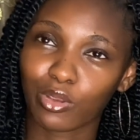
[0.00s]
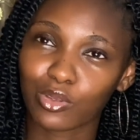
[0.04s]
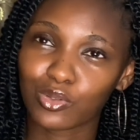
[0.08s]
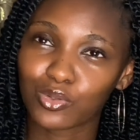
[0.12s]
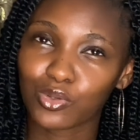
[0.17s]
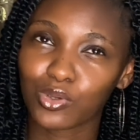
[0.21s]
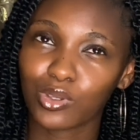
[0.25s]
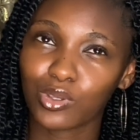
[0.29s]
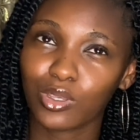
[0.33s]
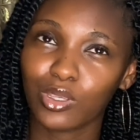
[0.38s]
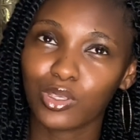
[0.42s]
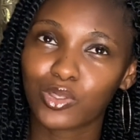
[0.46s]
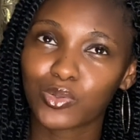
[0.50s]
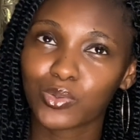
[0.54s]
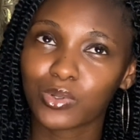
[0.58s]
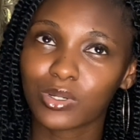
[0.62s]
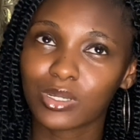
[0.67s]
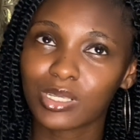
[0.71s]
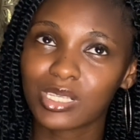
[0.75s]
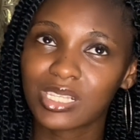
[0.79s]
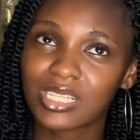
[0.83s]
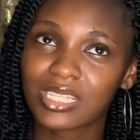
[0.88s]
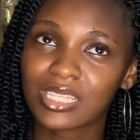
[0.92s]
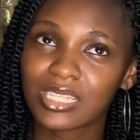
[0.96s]
So it
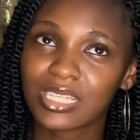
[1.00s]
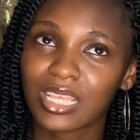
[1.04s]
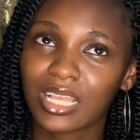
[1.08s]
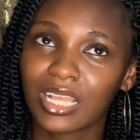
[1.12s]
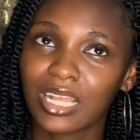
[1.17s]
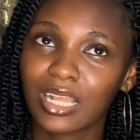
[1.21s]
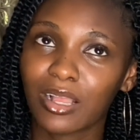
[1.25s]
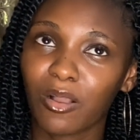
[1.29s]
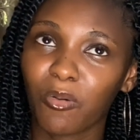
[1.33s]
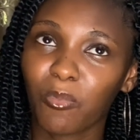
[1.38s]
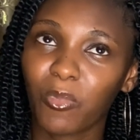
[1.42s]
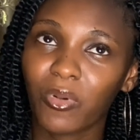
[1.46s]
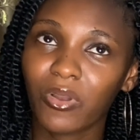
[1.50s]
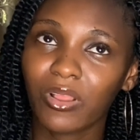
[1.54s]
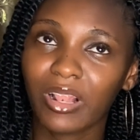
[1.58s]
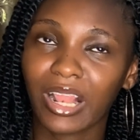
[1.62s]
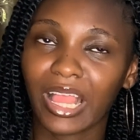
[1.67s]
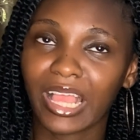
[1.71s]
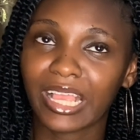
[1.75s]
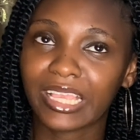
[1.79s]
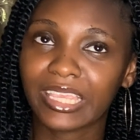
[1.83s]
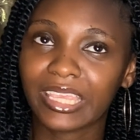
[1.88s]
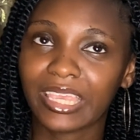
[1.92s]
was more like